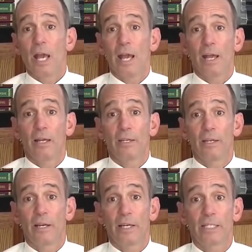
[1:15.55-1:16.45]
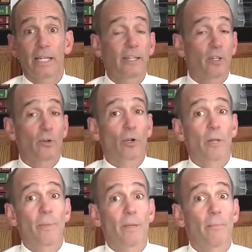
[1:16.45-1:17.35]
And it's not that you're going
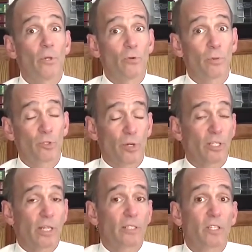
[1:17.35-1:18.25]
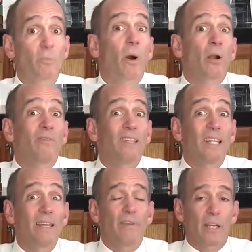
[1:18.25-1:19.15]
to be immune from stress, that's just part of
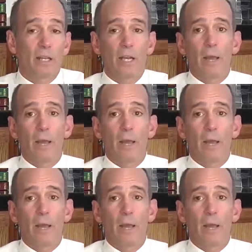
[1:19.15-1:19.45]
living.